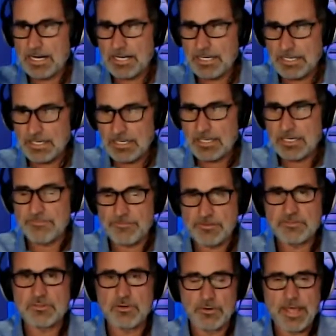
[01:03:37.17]
If
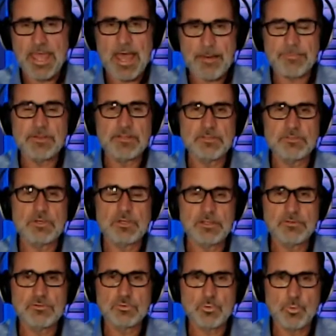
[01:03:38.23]
it's going to happen
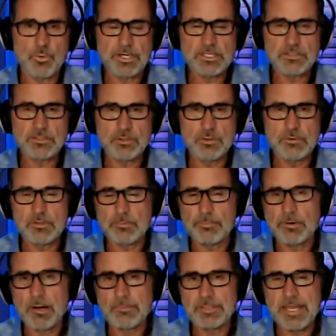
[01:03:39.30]
in 22, it'll
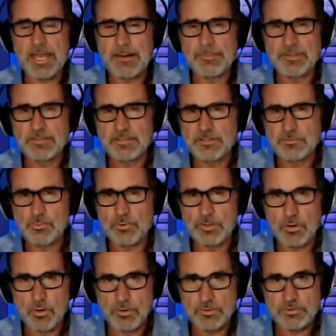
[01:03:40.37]
probably happen at Detroit
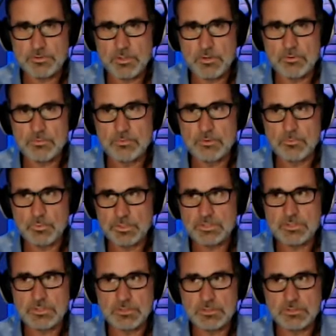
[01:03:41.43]
Auto Show,
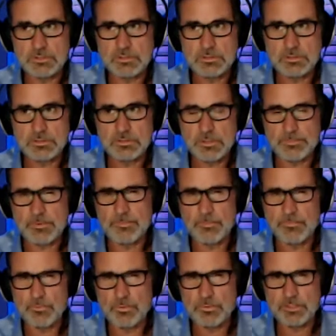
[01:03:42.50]
which is
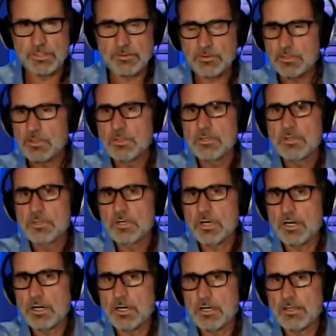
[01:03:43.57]
September 14th.
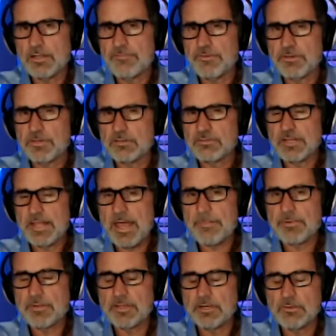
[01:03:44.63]
If it doesn't
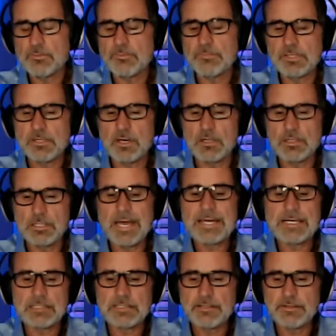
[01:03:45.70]
happen then, it would be
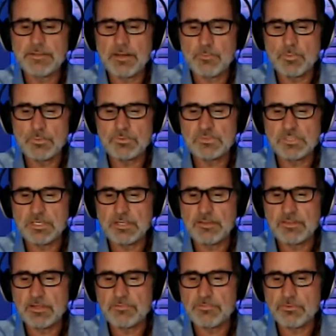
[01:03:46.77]
unlikely that we would see
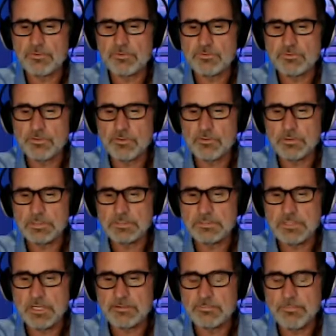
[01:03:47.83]
anything for this year. At
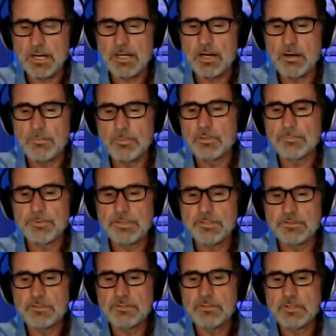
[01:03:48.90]
least that's my humble
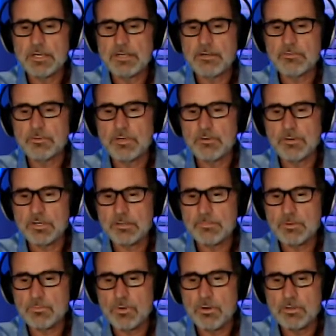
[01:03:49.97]
opinion. I don't know. I could
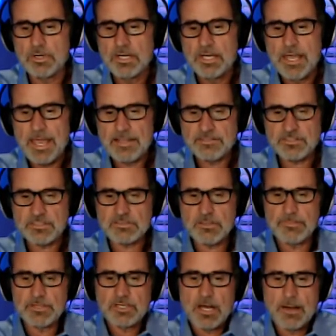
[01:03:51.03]
be wrong. Hey, let's get
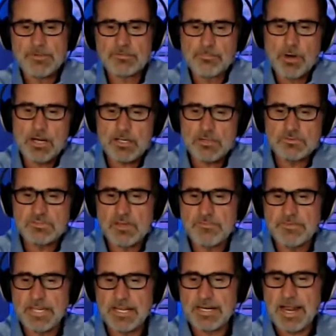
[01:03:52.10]
some of the comments. Bronco
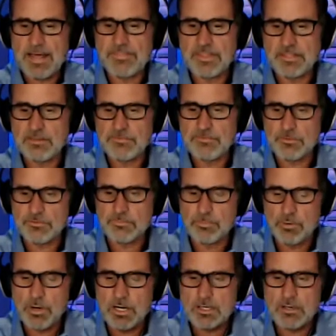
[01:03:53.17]
78. I think the first
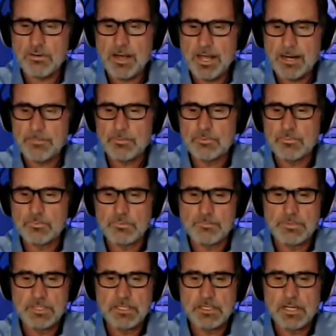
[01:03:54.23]
Bronco hybrid would
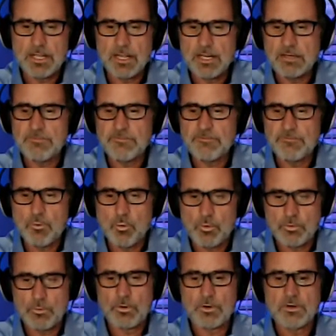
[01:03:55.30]
be a
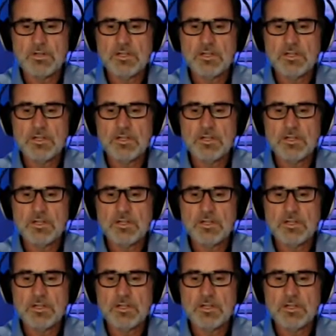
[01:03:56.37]
4-door.